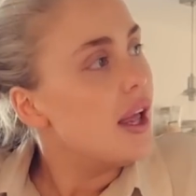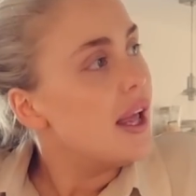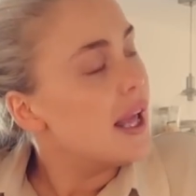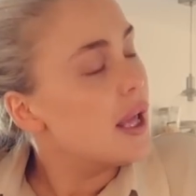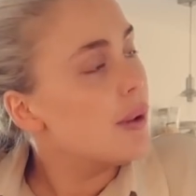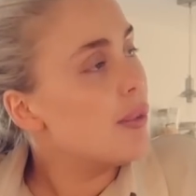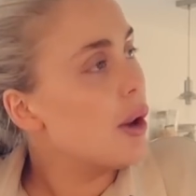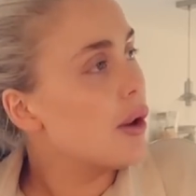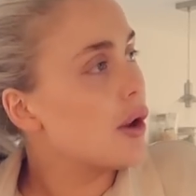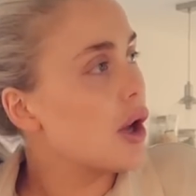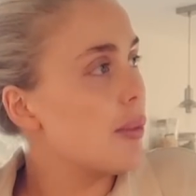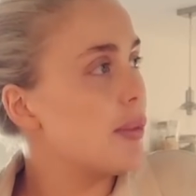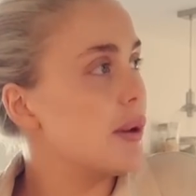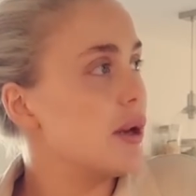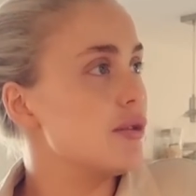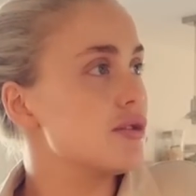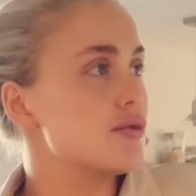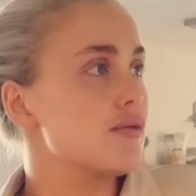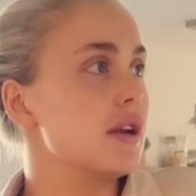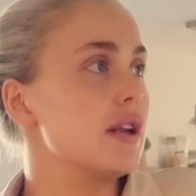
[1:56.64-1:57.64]
he woke up and
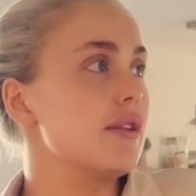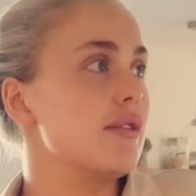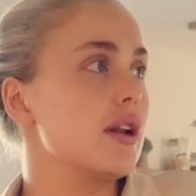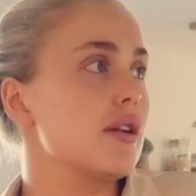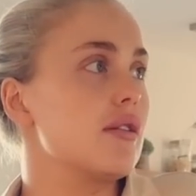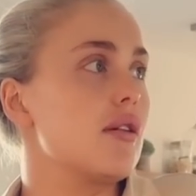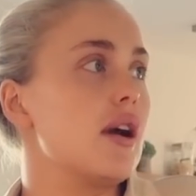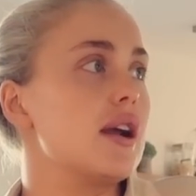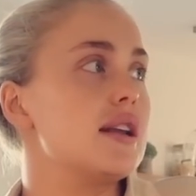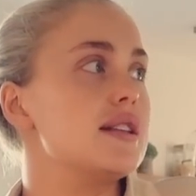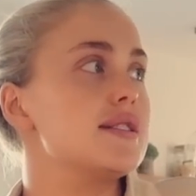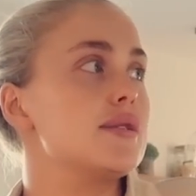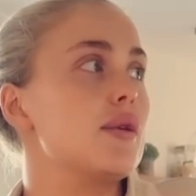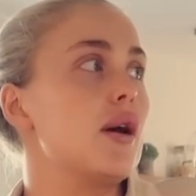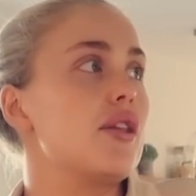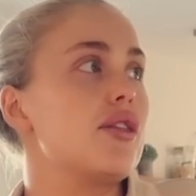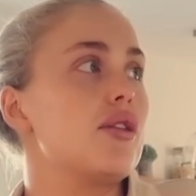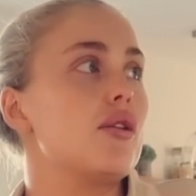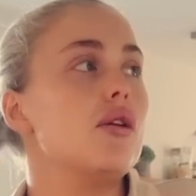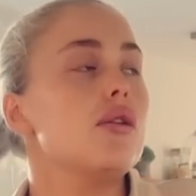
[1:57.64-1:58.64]
he was really, really crying, so
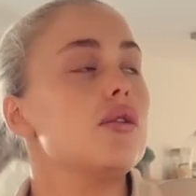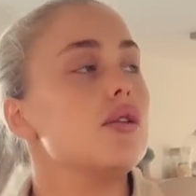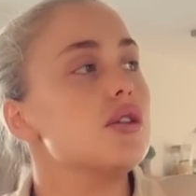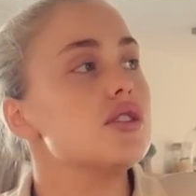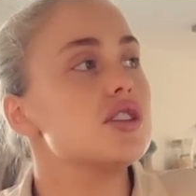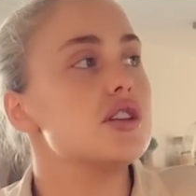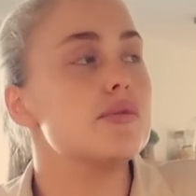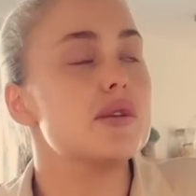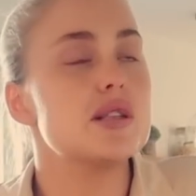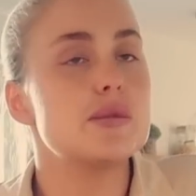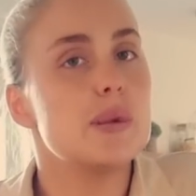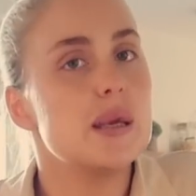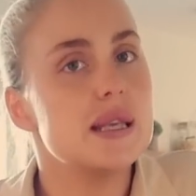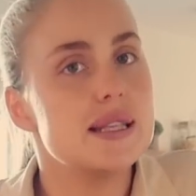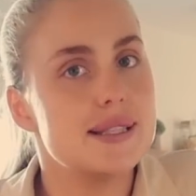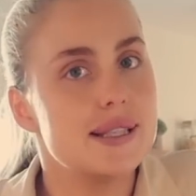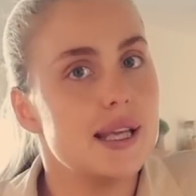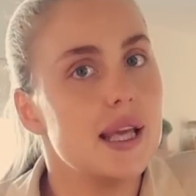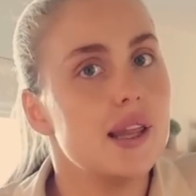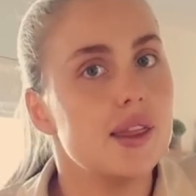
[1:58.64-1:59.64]
I thought, oh gosh, it must be
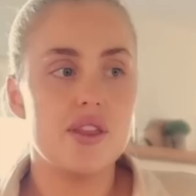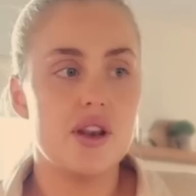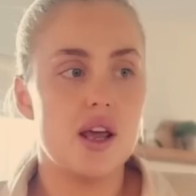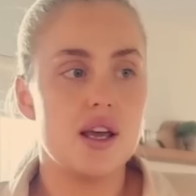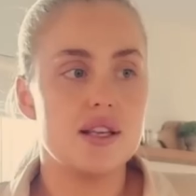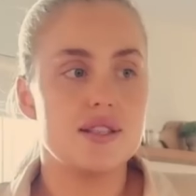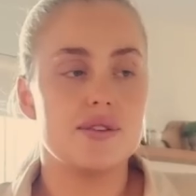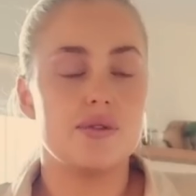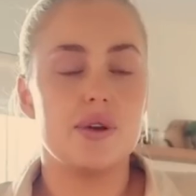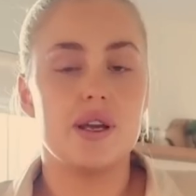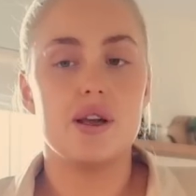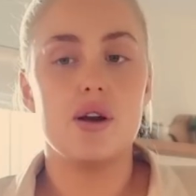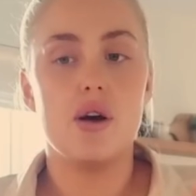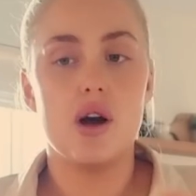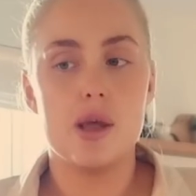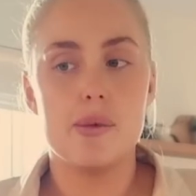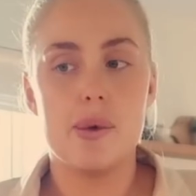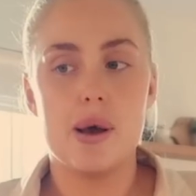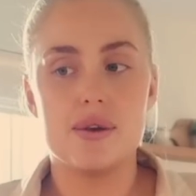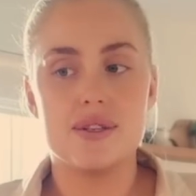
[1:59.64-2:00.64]
his teeth. In the nursery,
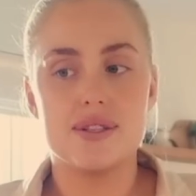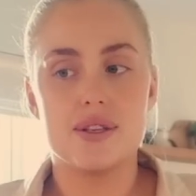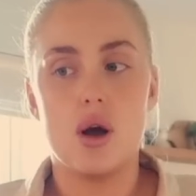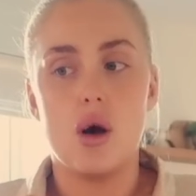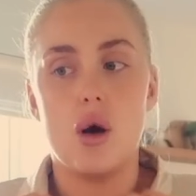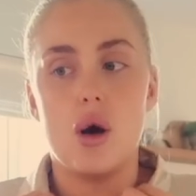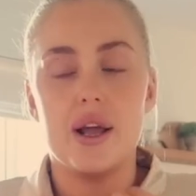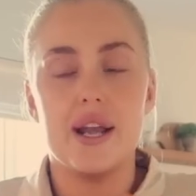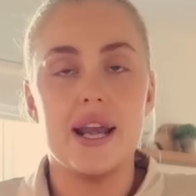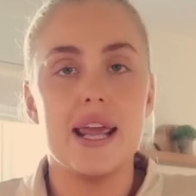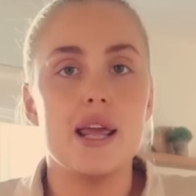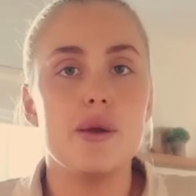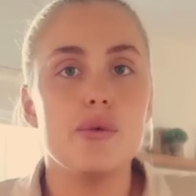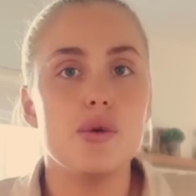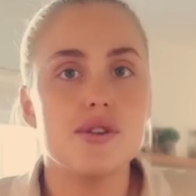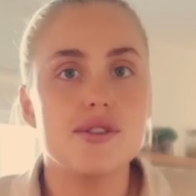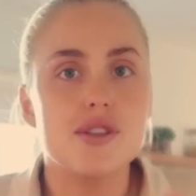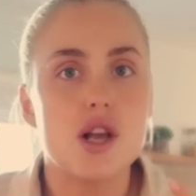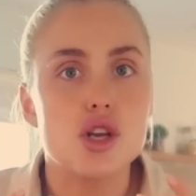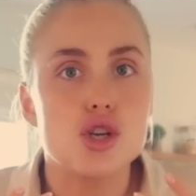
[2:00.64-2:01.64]
got him out his cot, and he
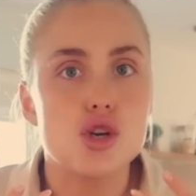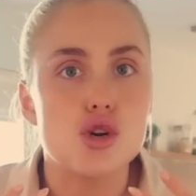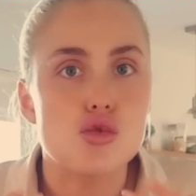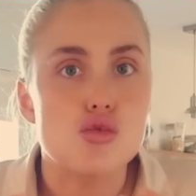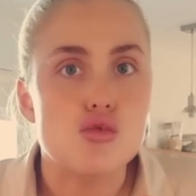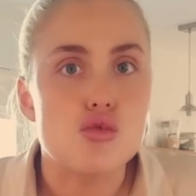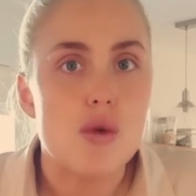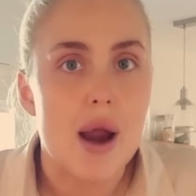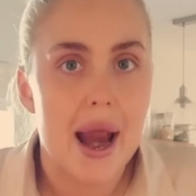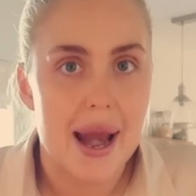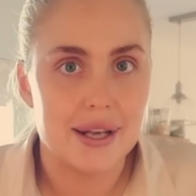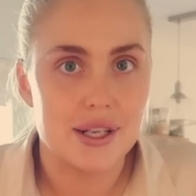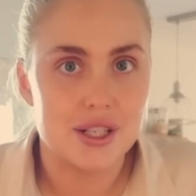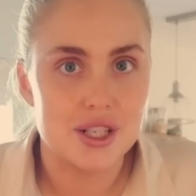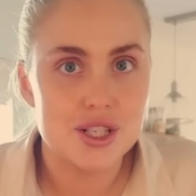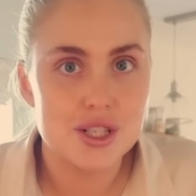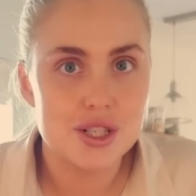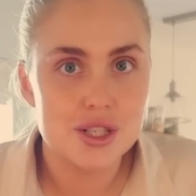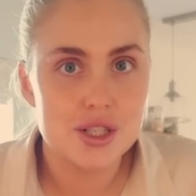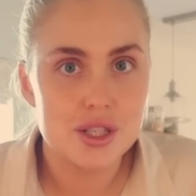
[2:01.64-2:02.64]
was
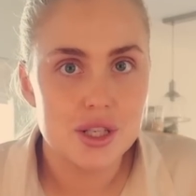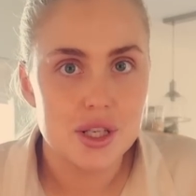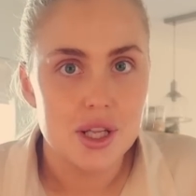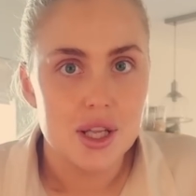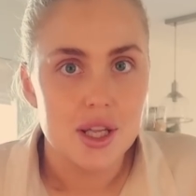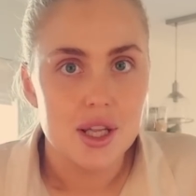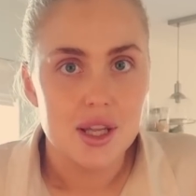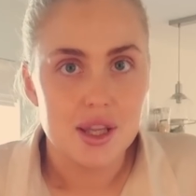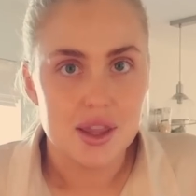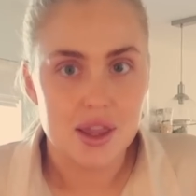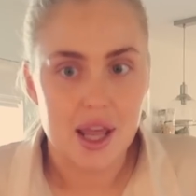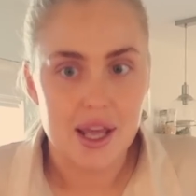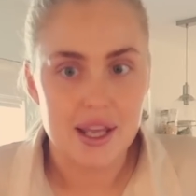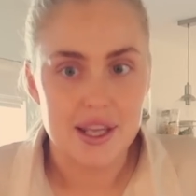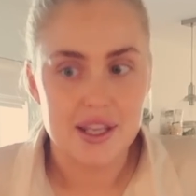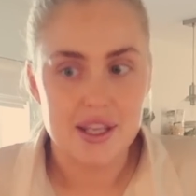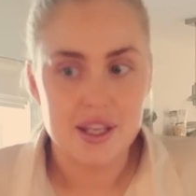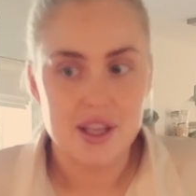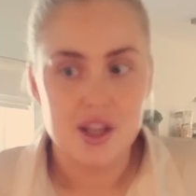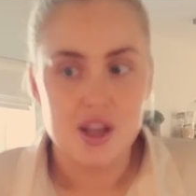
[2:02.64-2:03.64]
drenched,
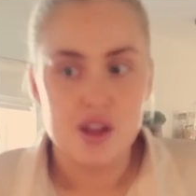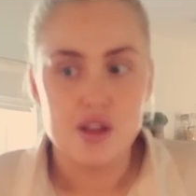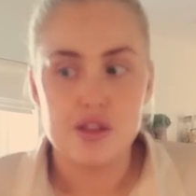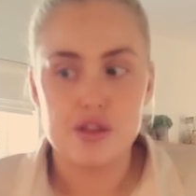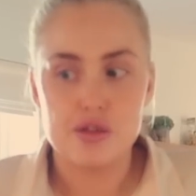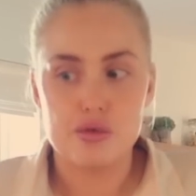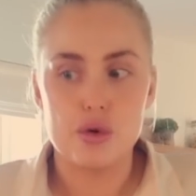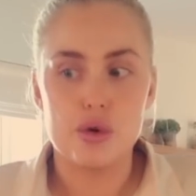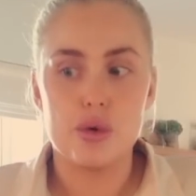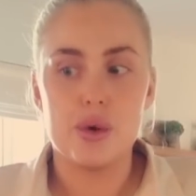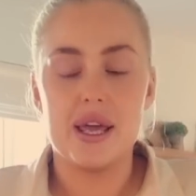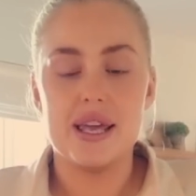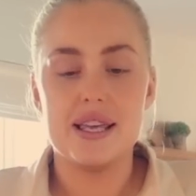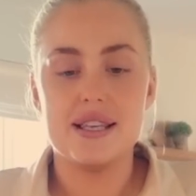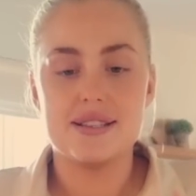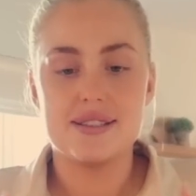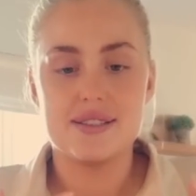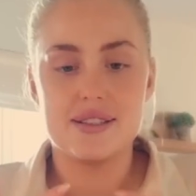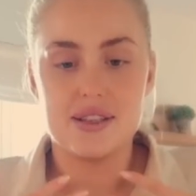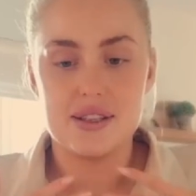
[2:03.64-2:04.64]
like, through
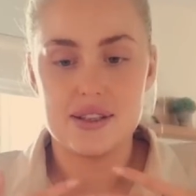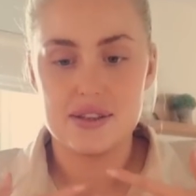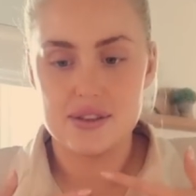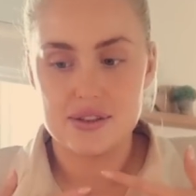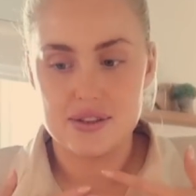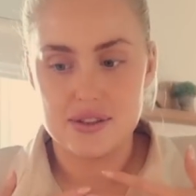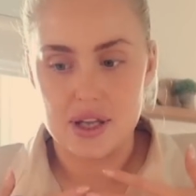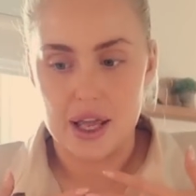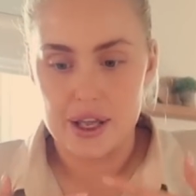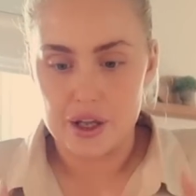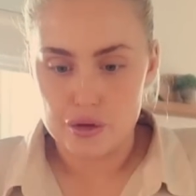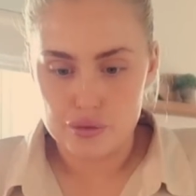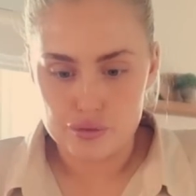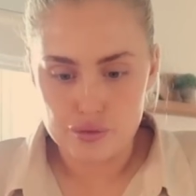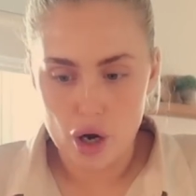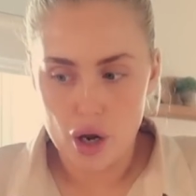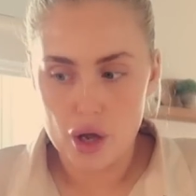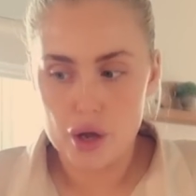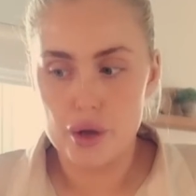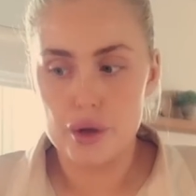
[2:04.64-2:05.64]
his, like,
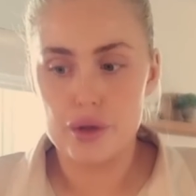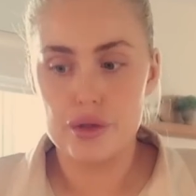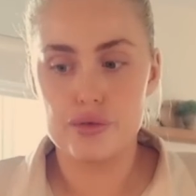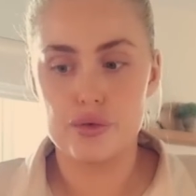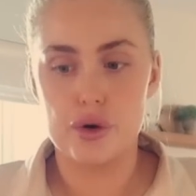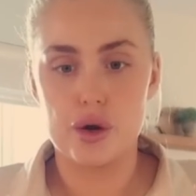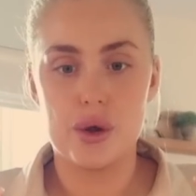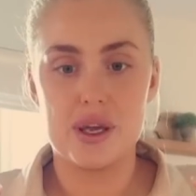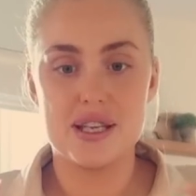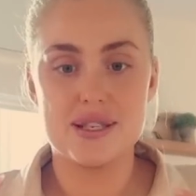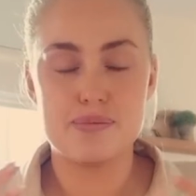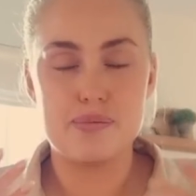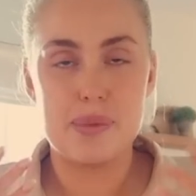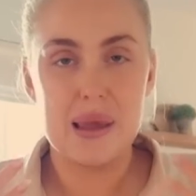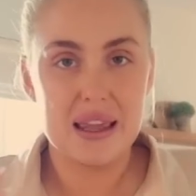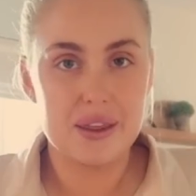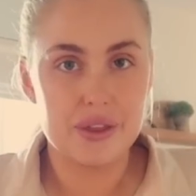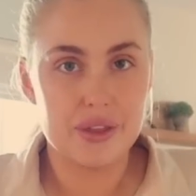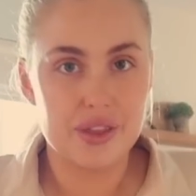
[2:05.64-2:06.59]
grow, through his big,